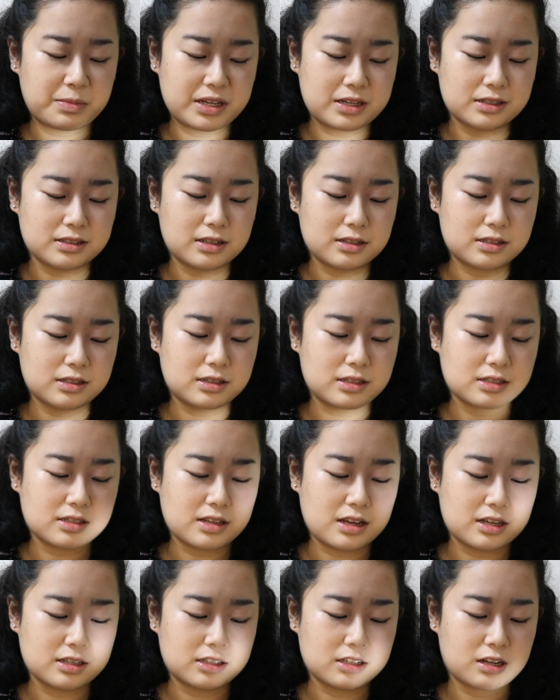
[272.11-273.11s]
Because I did this
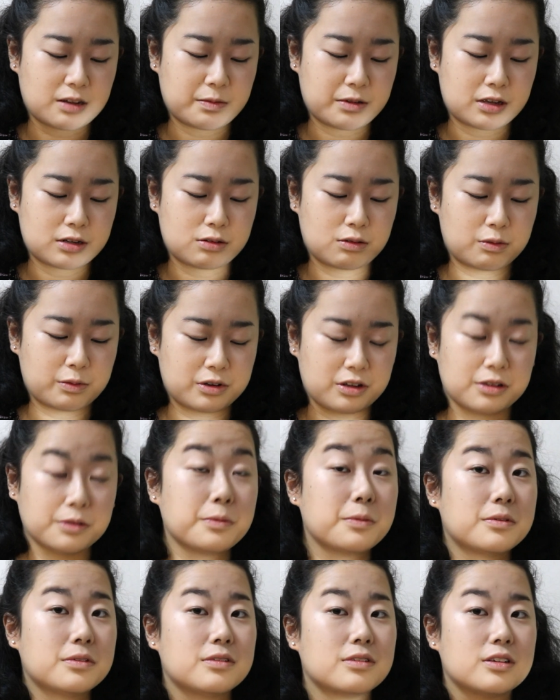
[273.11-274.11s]
last time and I don't want
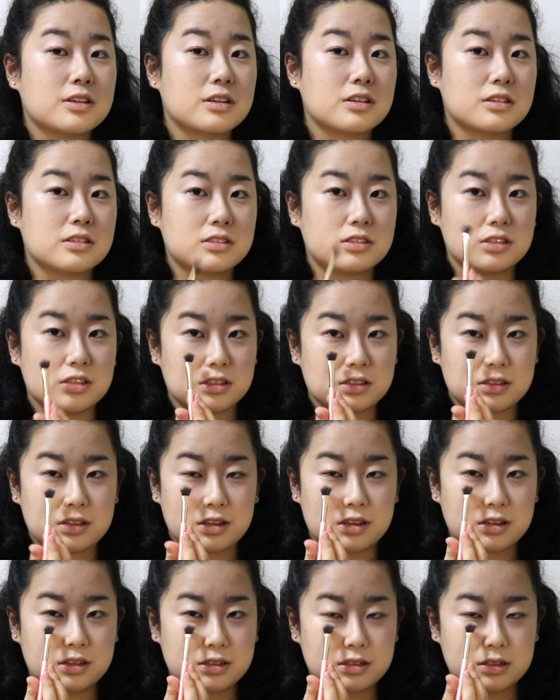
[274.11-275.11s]
to just
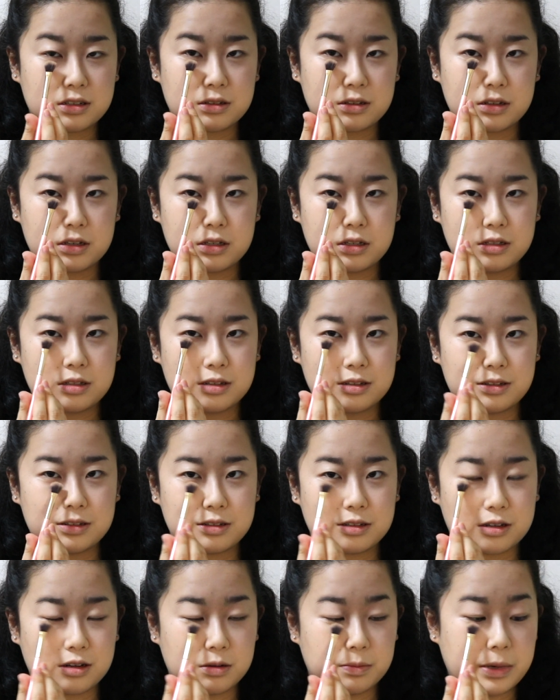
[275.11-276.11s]
like
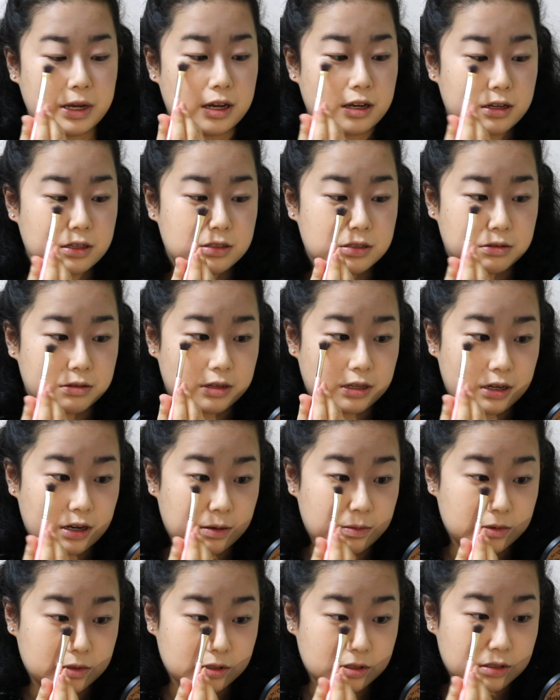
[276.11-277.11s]
go back to it.
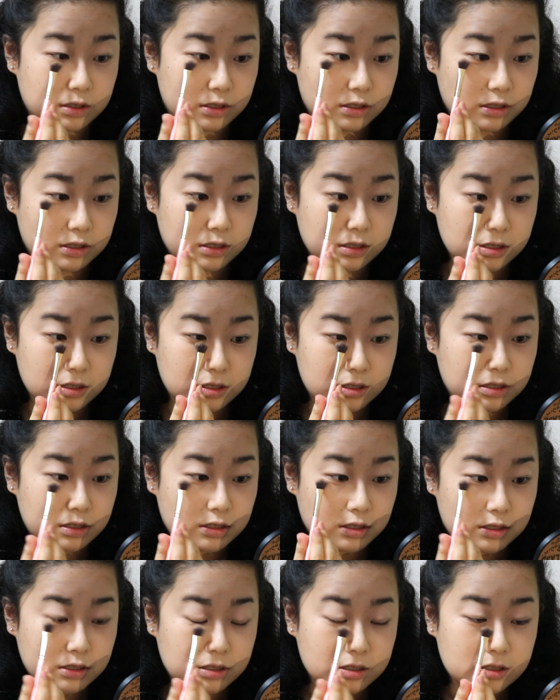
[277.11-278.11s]
I'm just gonna
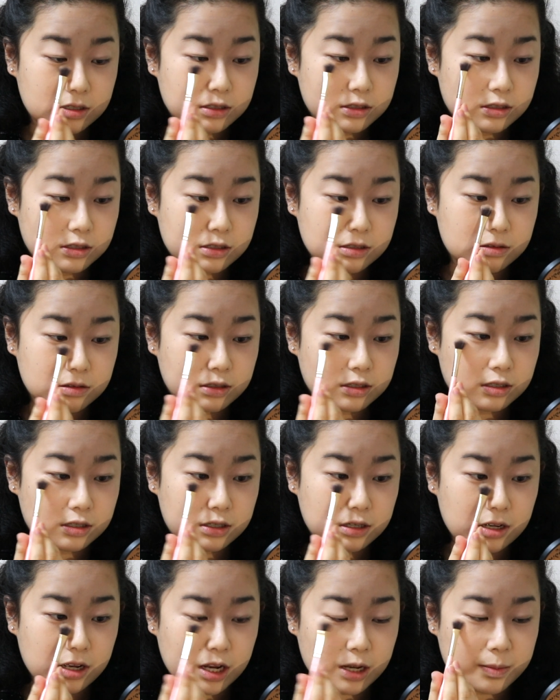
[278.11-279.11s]
do a
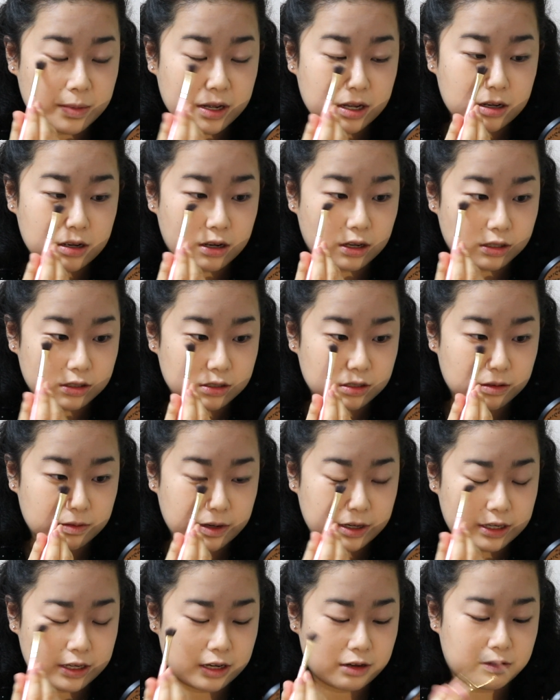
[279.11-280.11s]
little eye bag contour
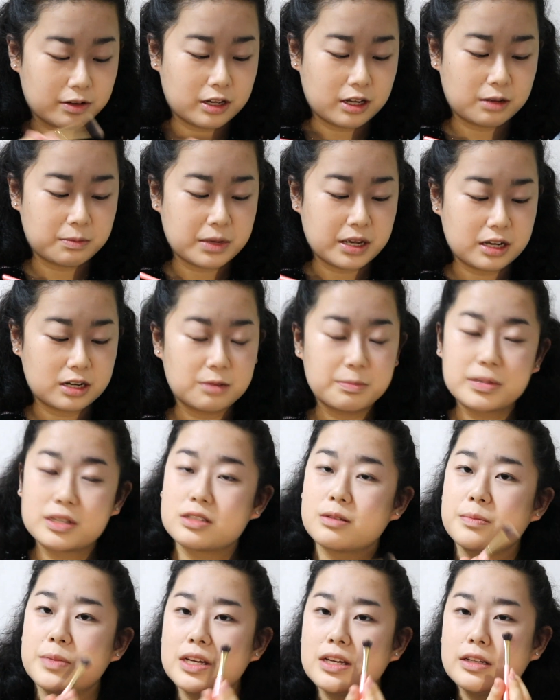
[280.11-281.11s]
right now while I'm at it, because
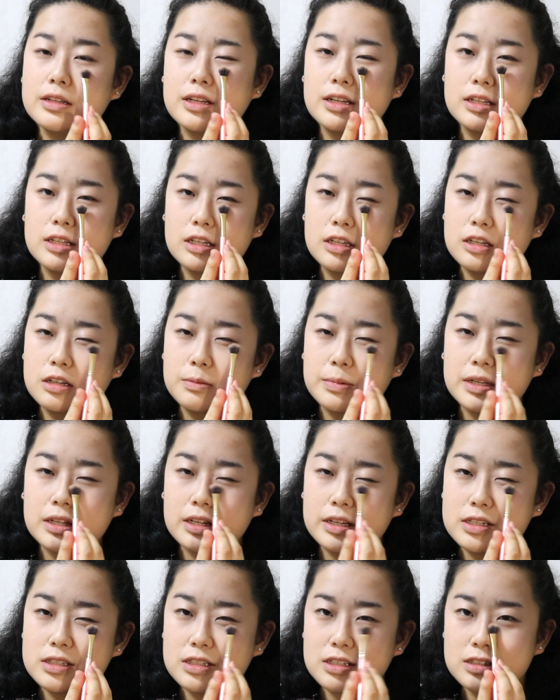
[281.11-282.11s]
I'm being a little bit
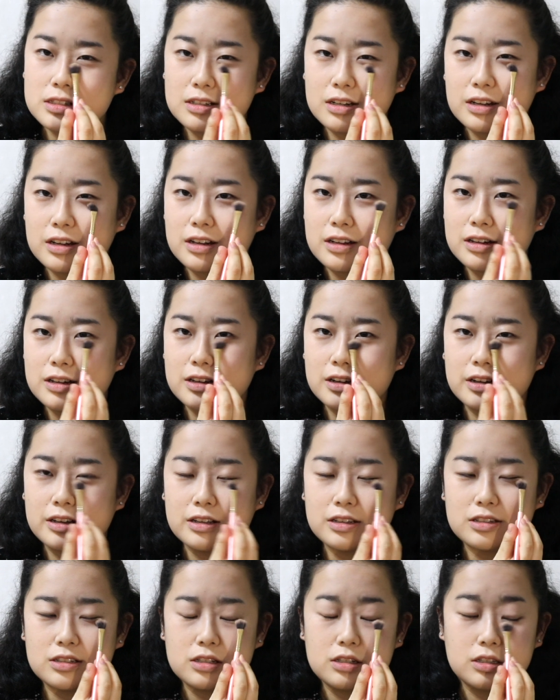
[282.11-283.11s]
lazy today.
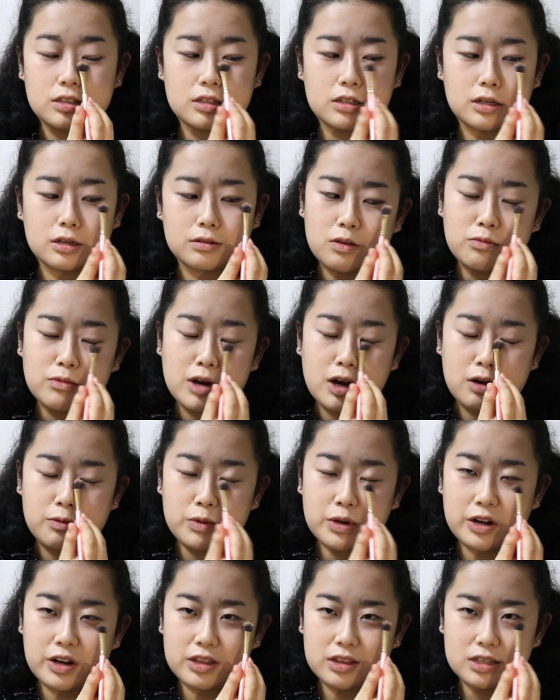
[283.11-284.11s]
And you know, while
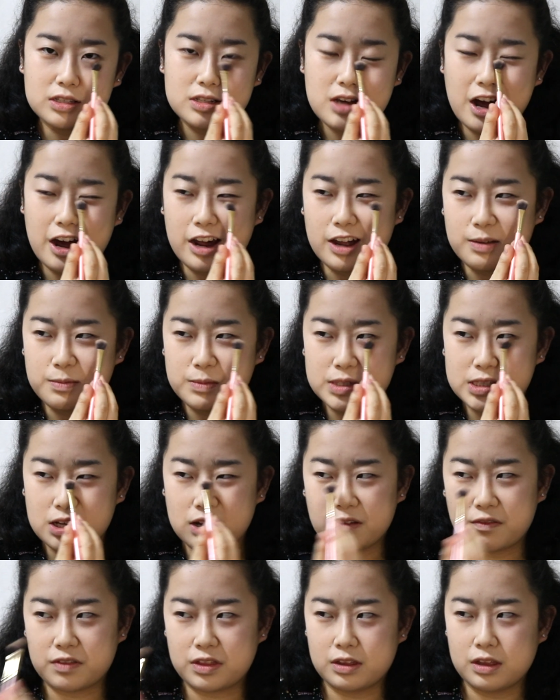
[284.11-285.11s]
we're in the times
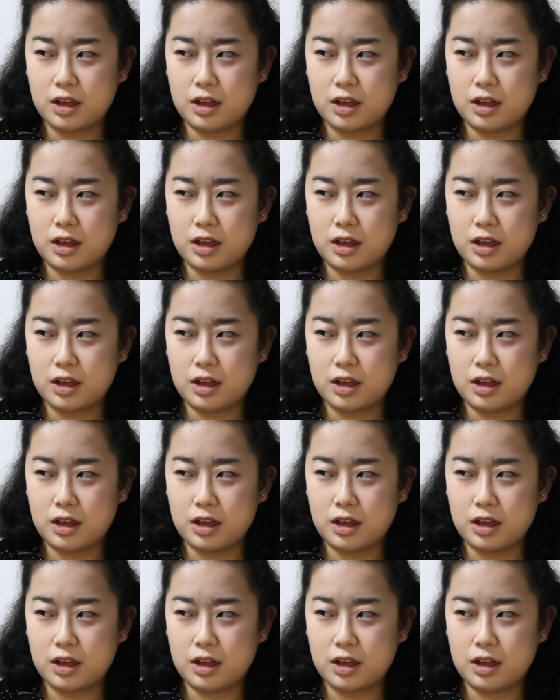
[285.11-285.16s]
of